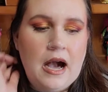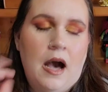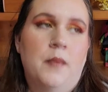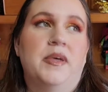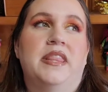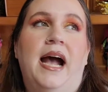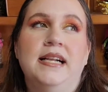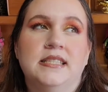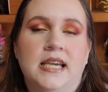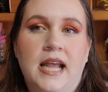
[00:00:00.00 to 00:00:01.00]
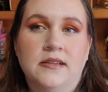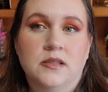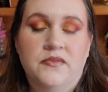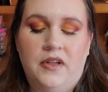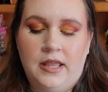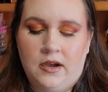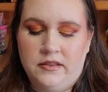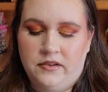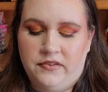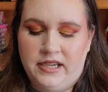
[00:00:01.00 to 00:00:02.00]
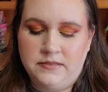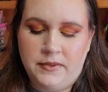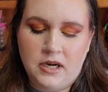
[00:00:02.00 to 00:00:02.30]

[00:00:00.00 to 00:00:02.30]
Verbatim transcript: That did have some fallout on the face,